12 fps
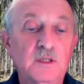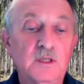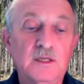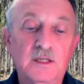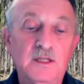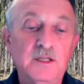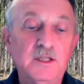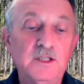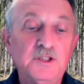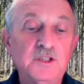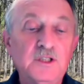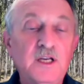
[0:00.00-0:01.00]
And in
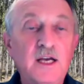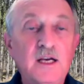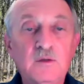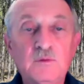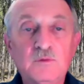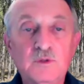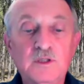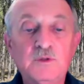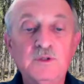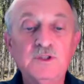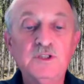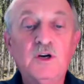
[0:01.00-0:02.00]
addition to that, we're
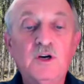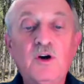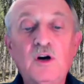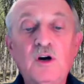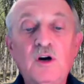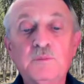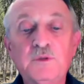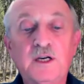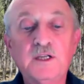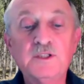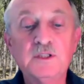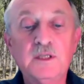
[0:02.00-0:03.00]
increasing our hardwood
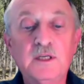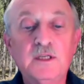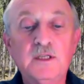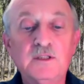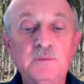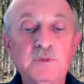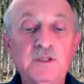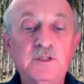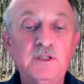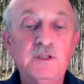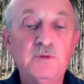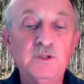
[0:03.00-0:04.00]
production to meet
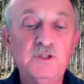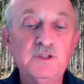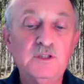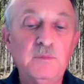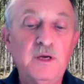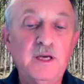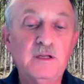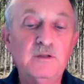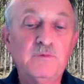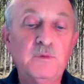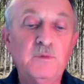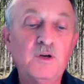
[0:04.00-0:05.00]
the increasing demand
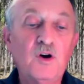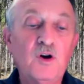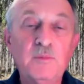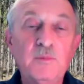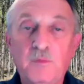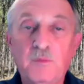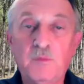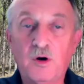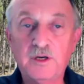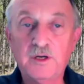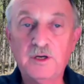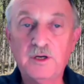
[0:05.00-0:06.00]
from the carbon
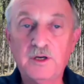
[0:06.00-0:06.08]
market.